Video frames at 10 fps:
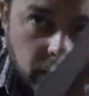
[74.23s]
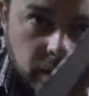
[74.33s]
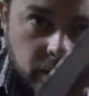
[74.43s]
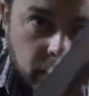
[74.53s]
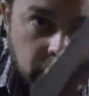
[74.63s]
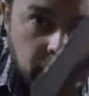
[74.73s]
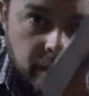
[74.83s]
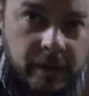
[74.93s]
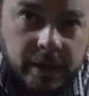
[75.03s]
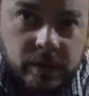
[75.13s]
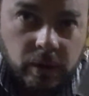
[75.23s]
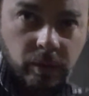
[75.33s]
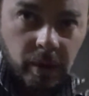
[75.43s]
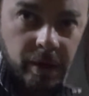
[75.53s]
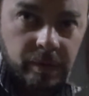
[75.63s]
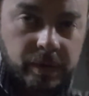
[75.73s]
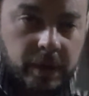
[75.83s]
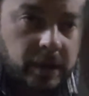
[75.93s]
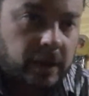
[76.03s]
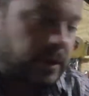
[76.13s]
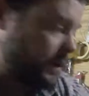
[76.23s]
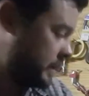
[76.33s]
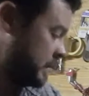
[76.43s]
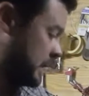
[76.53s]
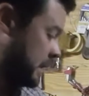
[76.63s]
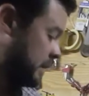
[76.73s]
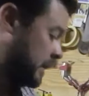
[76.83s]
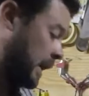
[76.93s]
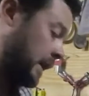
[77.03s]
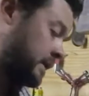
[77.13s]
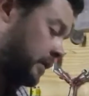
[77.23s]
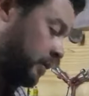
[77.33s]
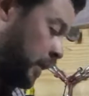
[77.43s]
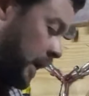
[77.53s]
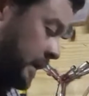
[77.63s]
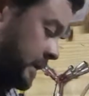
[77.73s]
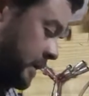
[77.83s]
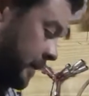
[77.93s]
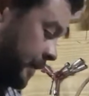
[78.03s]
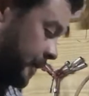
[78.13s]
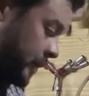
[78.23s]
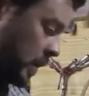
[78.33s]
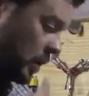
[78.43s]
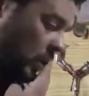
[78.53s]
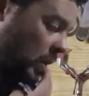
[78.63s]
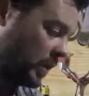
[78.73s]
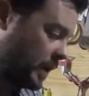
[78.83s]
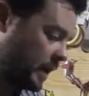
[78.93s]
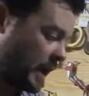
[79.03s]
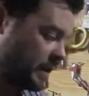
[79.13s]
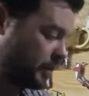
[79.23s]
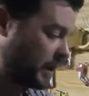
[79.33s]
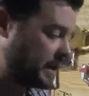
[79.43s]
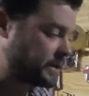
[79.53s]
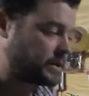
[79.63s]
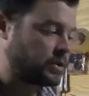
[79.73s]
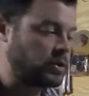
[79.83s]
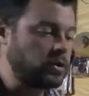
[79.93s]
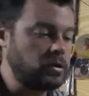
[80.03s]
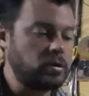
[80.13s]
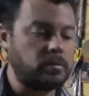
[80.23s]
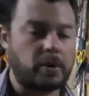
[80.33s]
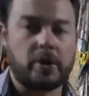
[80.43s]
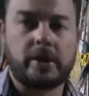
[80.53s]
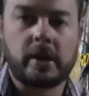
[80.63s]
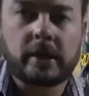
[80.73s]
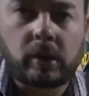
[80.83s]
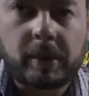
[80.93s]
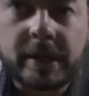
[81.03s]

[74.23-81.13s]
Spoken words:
there. That's on one of the active plates. All the other plates do burn a little